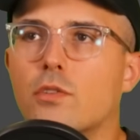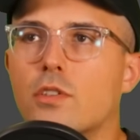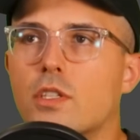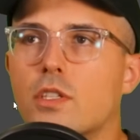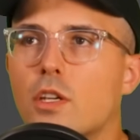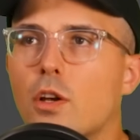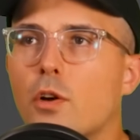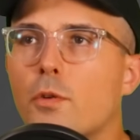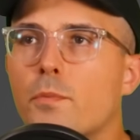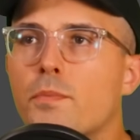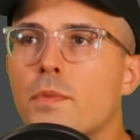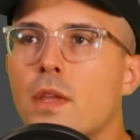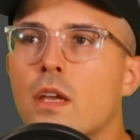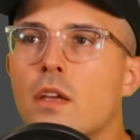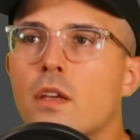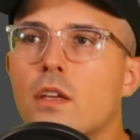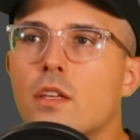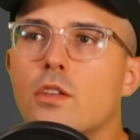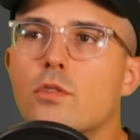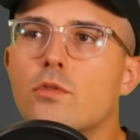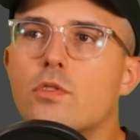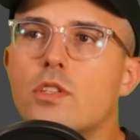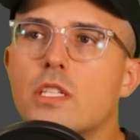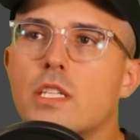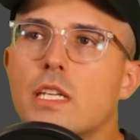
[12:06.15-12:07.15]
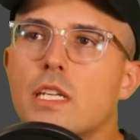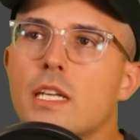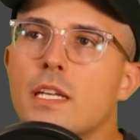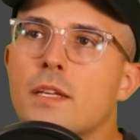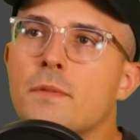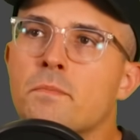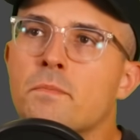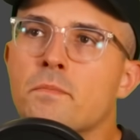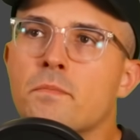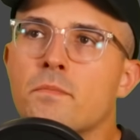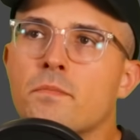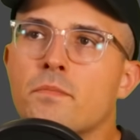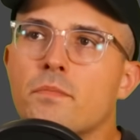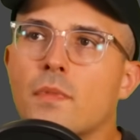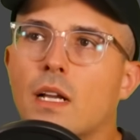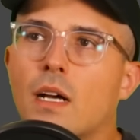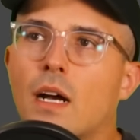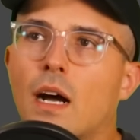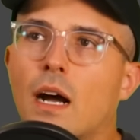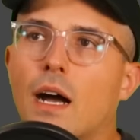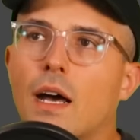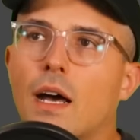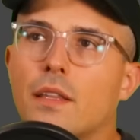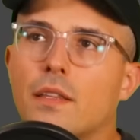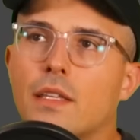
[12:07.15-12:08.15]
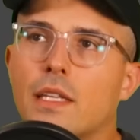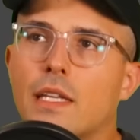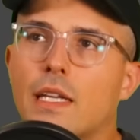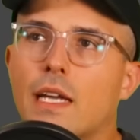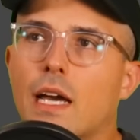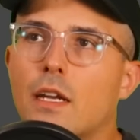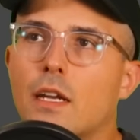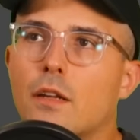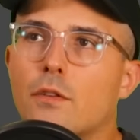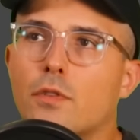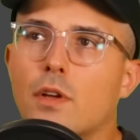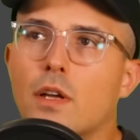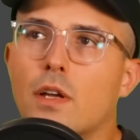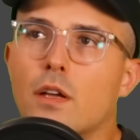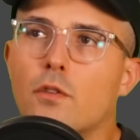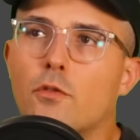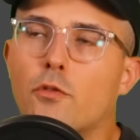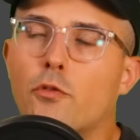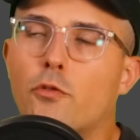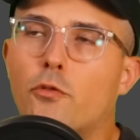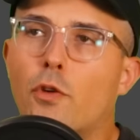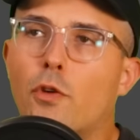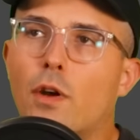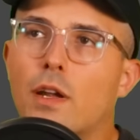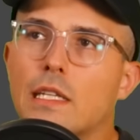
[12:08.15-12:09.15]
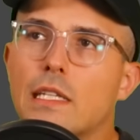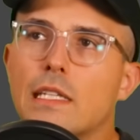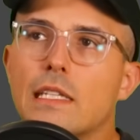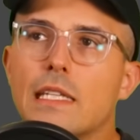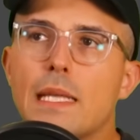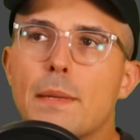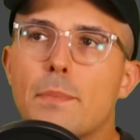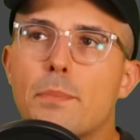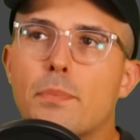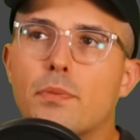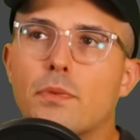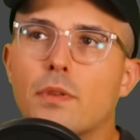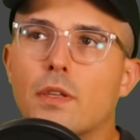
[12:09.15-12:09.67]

So you see the kind of front lip,